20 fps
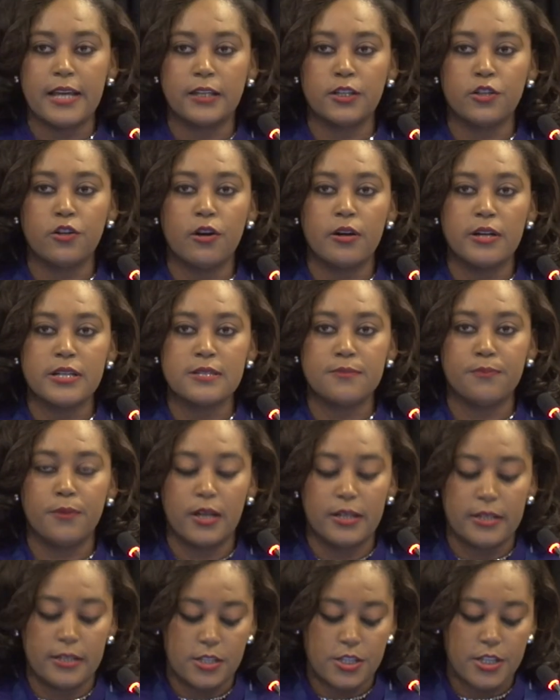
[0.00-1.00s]
and
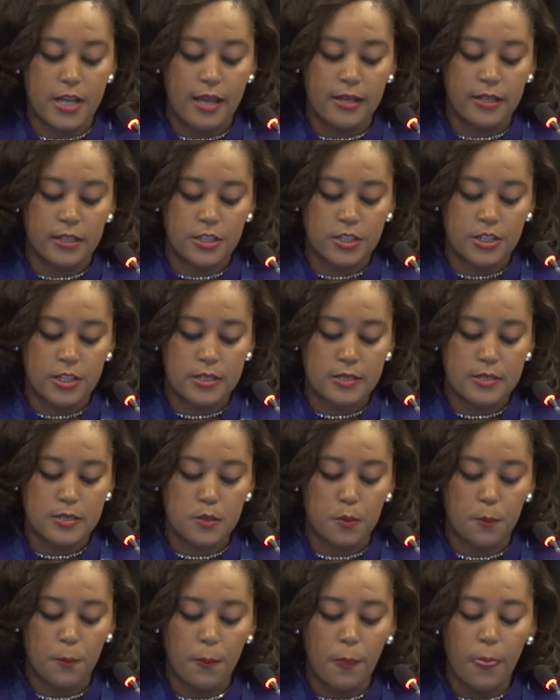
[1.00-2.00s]
corresponding
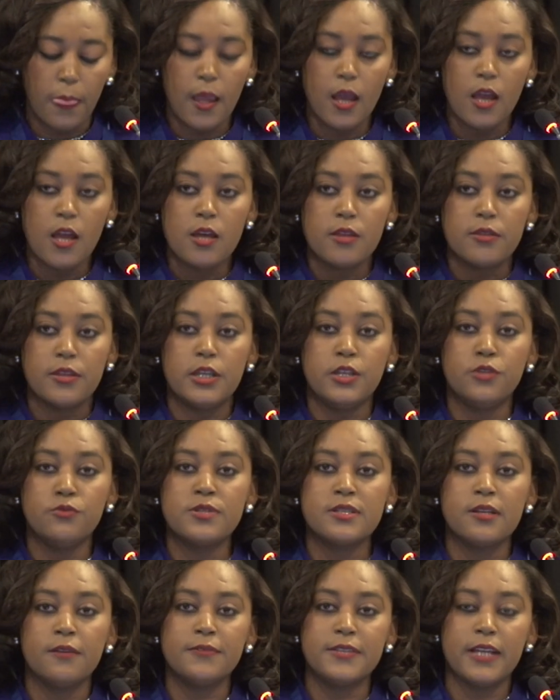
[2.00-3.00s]
challenges. The
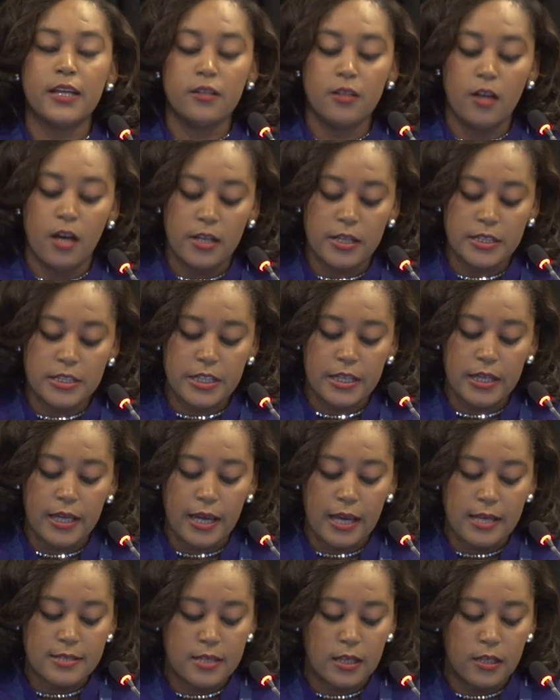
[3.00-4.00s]
use of
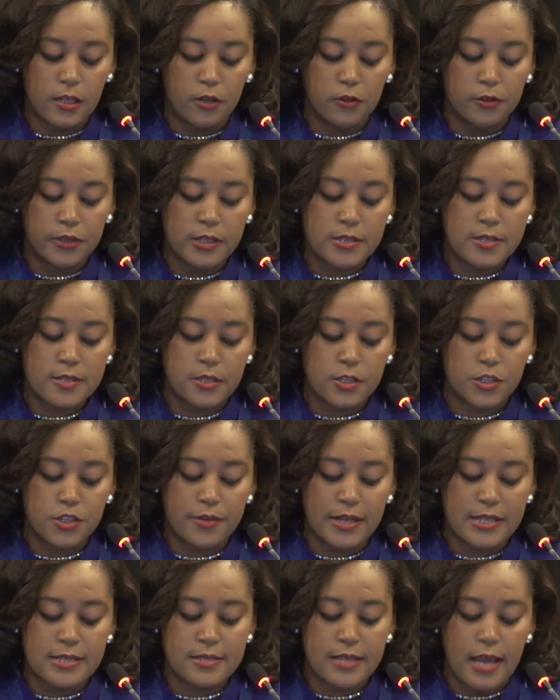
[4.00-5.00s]
technology has allowed us to
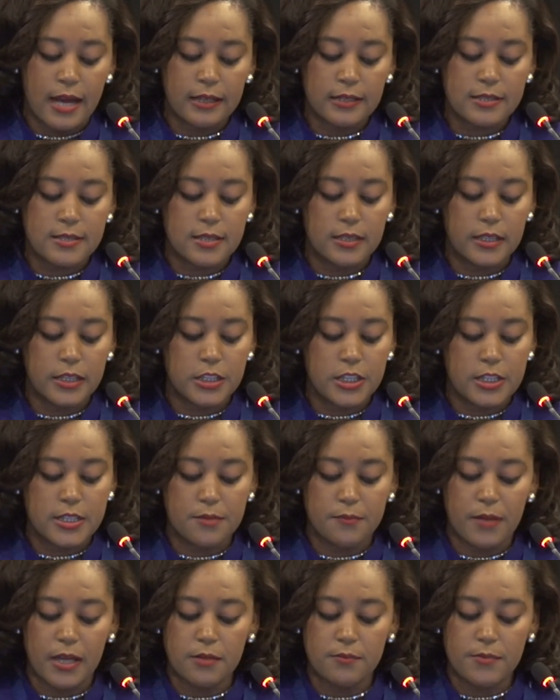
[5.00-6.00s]
transact
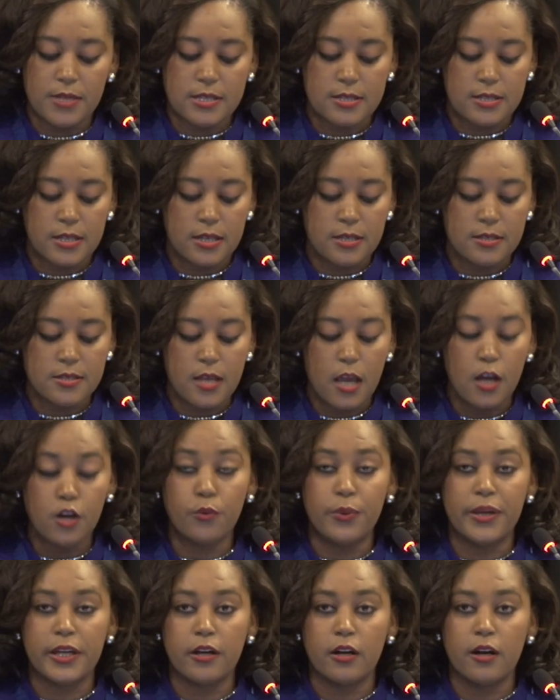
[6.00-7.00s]
legitimate business
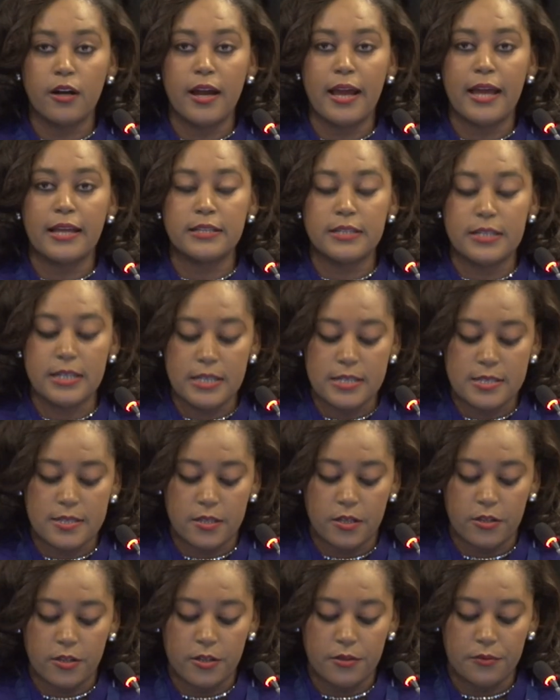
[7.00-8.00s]
quicker and
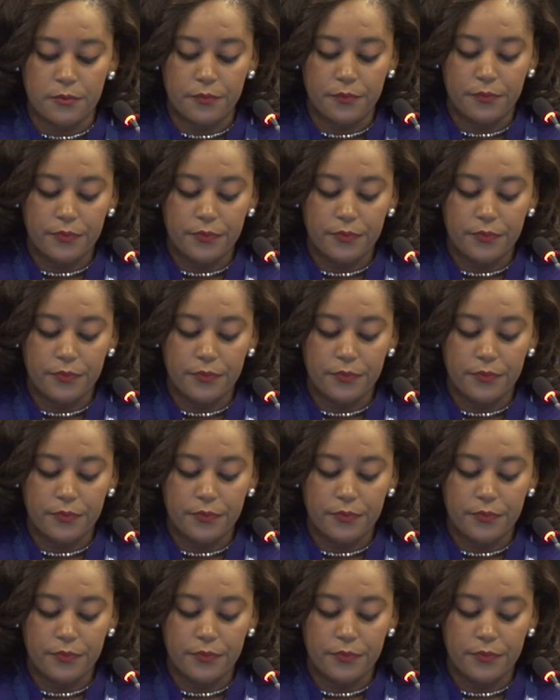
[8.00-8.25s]
easier.